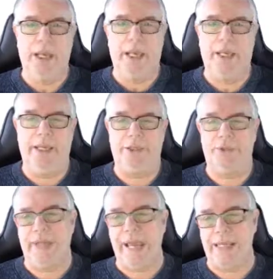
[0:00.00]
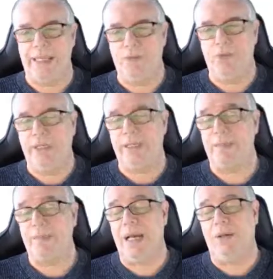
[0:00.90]
Today's unit is
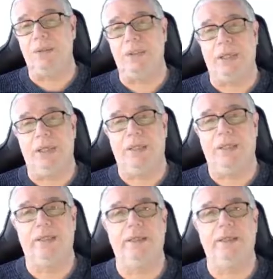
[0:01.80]
about the